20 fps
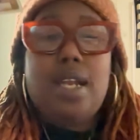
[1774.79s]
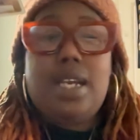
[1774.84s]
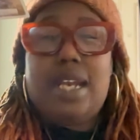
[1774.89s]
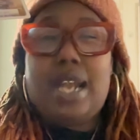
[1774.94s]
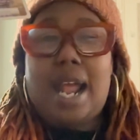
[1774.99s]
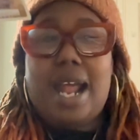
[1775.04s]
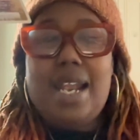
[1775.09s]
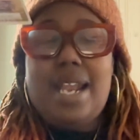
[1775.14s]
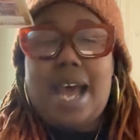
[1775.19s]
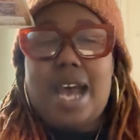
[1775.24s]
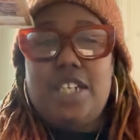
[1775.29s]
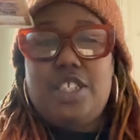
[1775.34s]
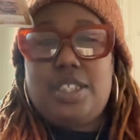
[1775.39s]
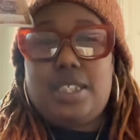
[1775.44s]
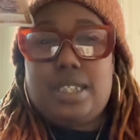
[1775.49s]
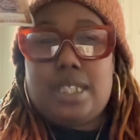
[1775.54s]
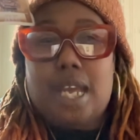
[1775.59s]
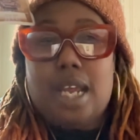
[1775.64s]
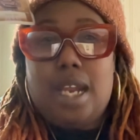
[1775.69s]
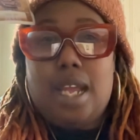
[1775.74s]
Did I not
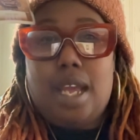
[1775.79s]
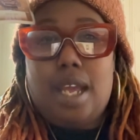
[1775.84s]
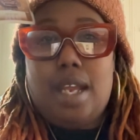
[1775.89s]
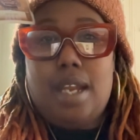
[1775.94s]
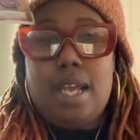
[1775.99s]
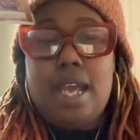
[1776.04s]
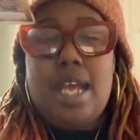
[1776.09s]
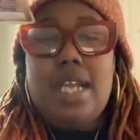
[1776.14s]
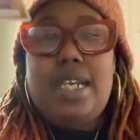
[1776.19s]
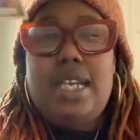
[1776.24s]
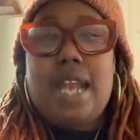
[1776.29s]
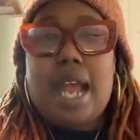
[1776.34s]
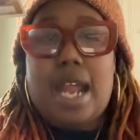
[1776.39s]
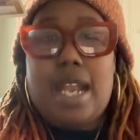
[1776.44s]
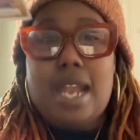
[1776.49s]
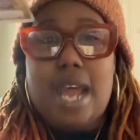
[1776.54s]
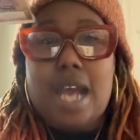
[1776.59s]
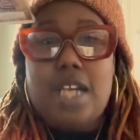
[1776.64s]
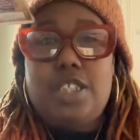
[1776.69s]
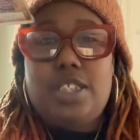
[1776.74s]
just say that? Did
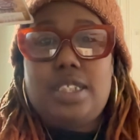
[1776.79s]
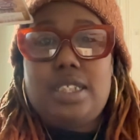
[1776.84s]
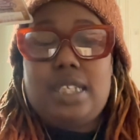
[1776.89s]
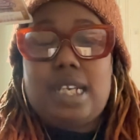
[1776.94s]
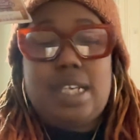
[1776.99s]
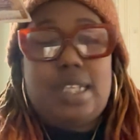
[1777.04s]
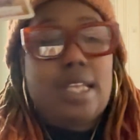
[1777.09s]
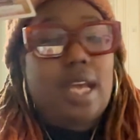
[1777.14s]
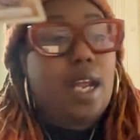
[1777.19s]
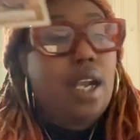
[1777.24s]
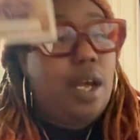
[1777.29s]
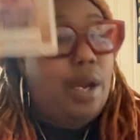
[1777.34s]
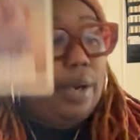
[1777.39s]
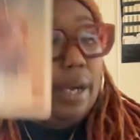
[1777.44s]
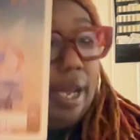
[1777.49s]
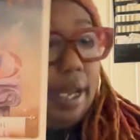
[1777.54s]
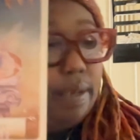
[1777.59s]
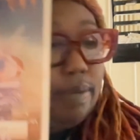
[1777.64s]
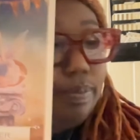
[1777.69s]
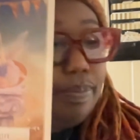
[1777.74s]
I not just say that?
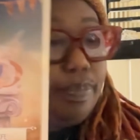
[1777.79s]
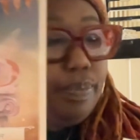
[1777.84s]
Okay.